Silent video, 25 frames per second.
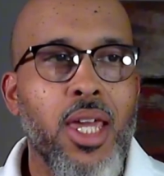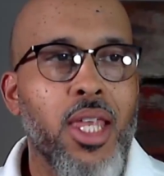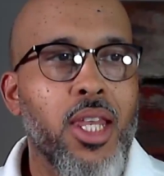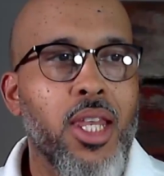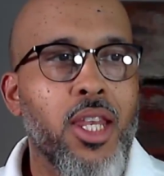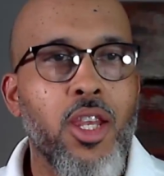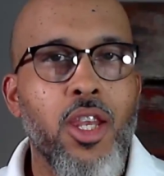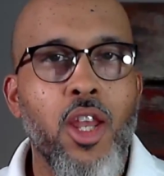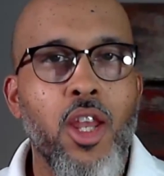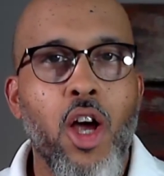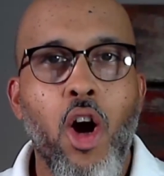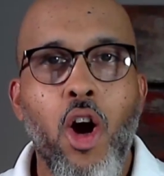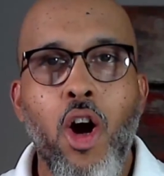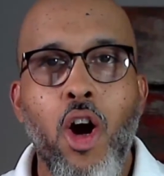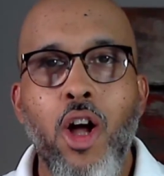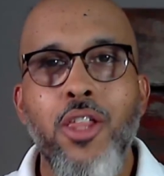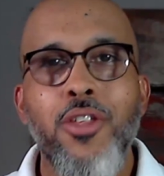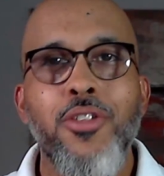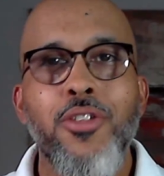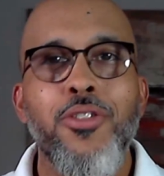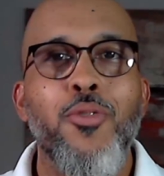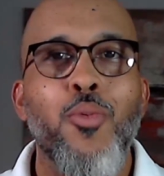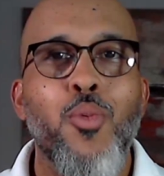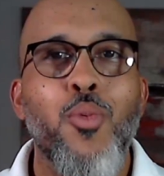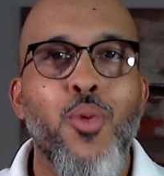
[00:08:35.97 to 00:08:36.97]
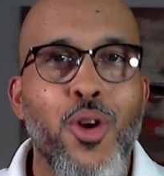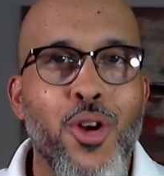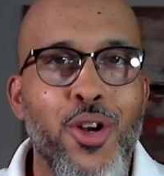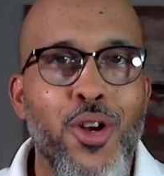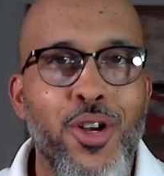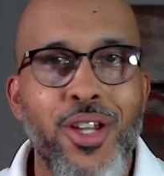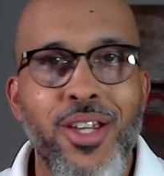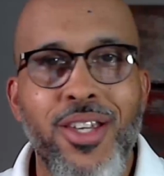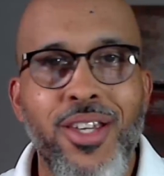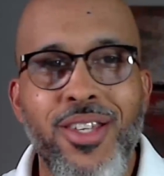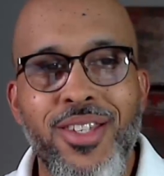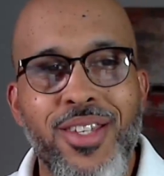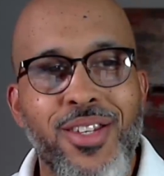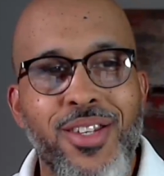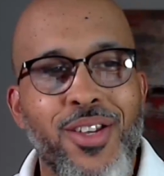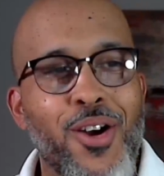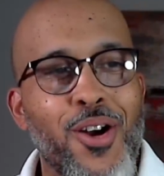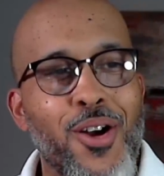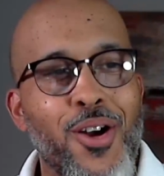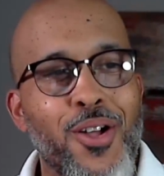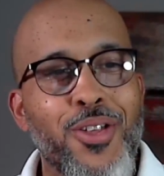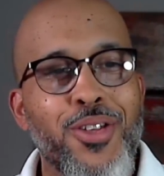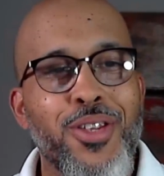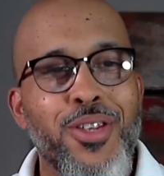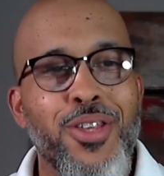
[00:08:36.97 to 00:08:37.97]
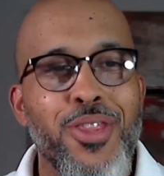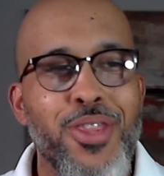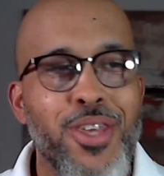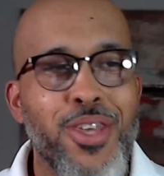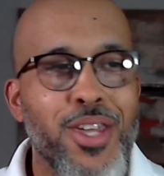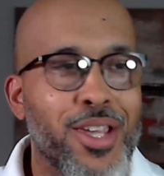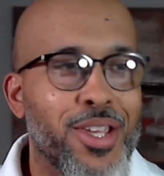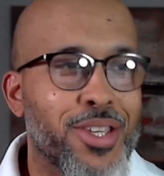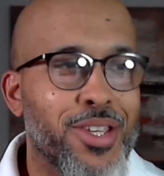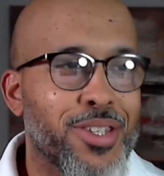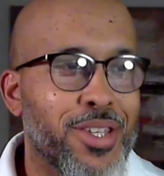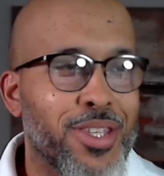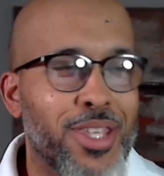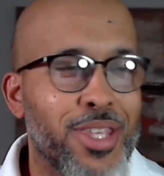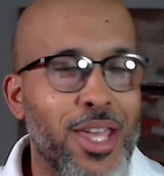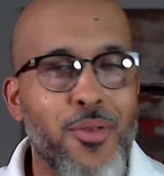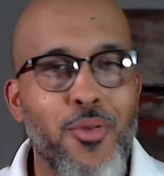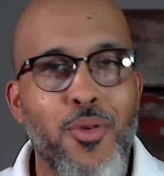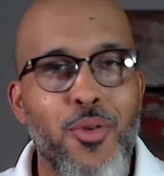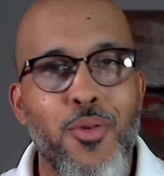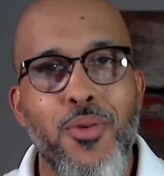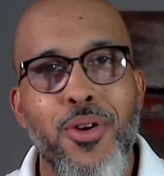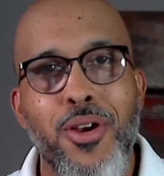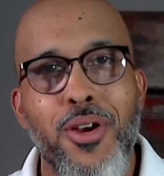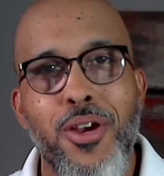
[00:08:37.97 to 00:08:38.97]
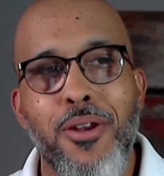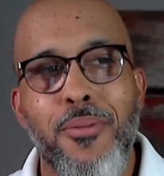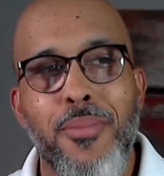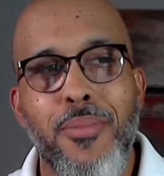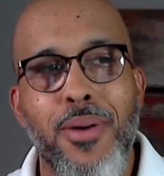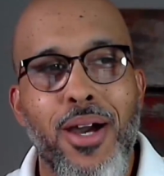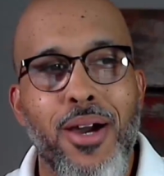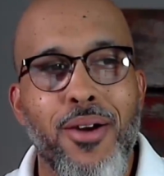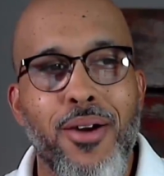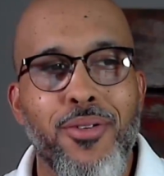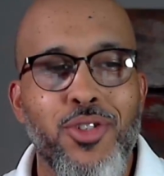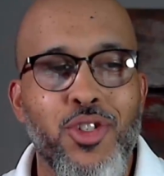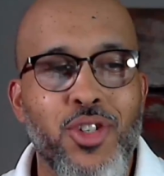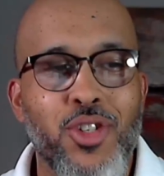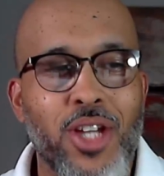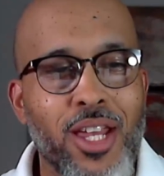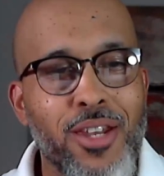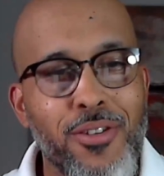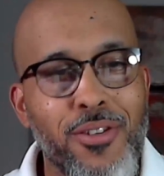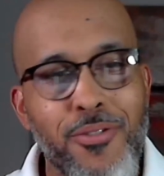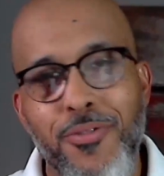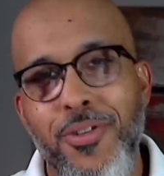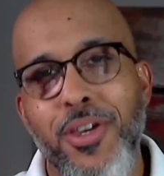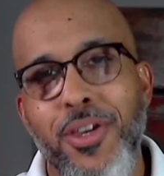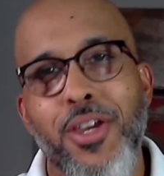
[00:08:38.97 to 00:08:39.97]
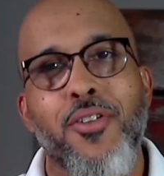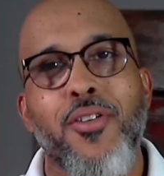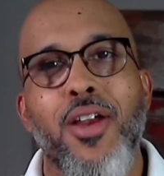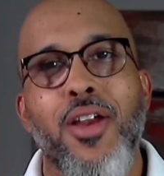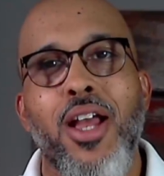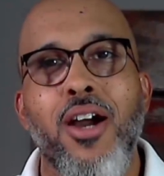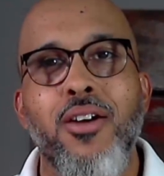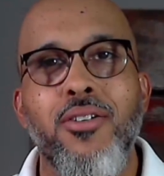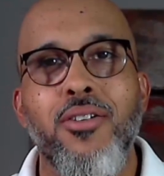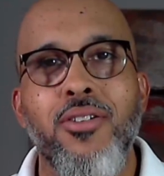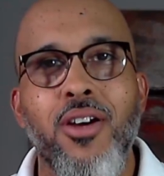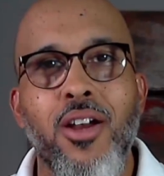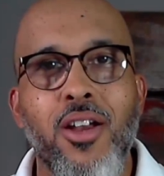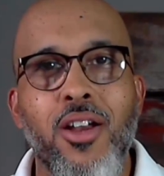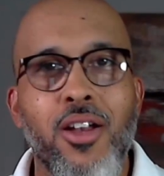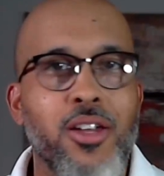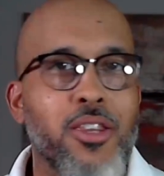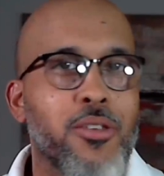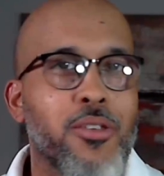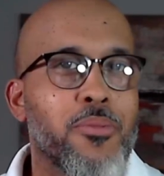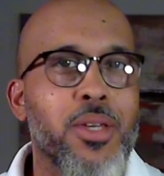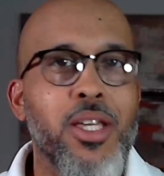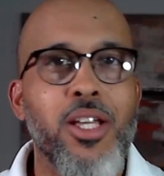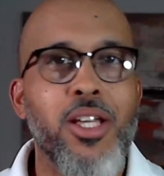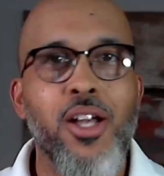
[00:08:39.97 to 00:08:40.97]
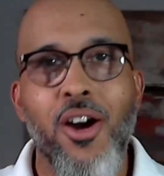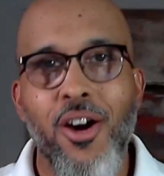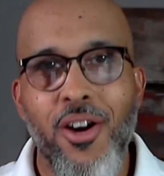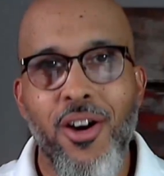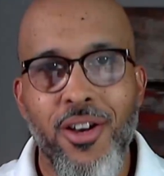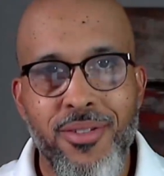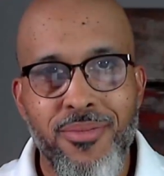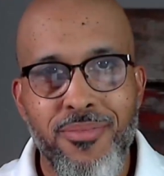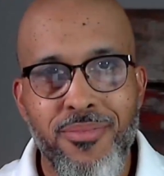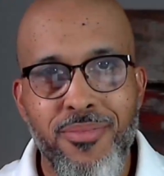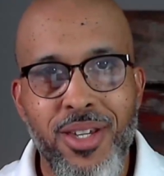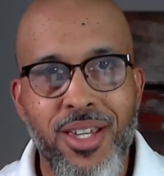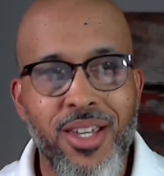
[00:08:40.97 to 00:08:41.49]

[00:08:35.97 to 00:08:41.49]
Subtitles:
and all of the worries and all of the things that they were worried about trying to figure out are going to be gone,